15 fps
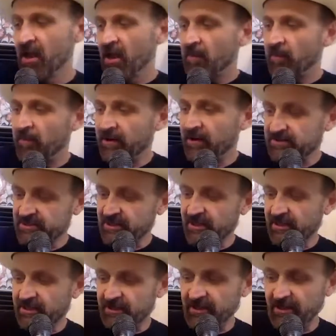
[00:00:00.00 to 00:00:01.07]
But it's
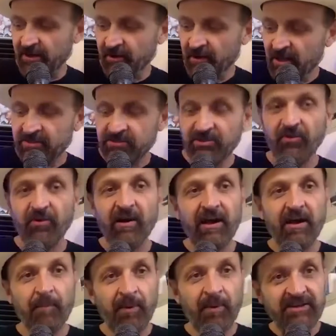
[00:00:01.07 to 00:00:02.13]
like, you know, so
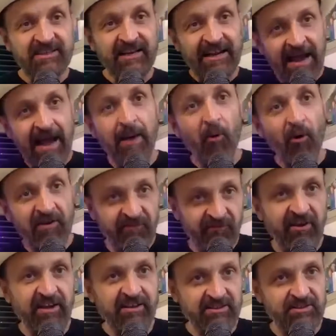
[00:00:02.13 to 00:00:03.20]
but as a cowboy it
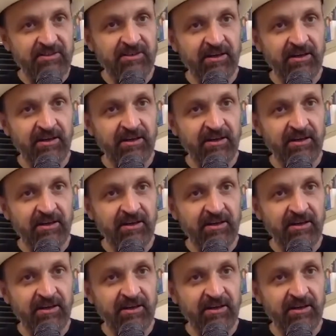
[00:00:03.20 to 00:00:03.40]
fits.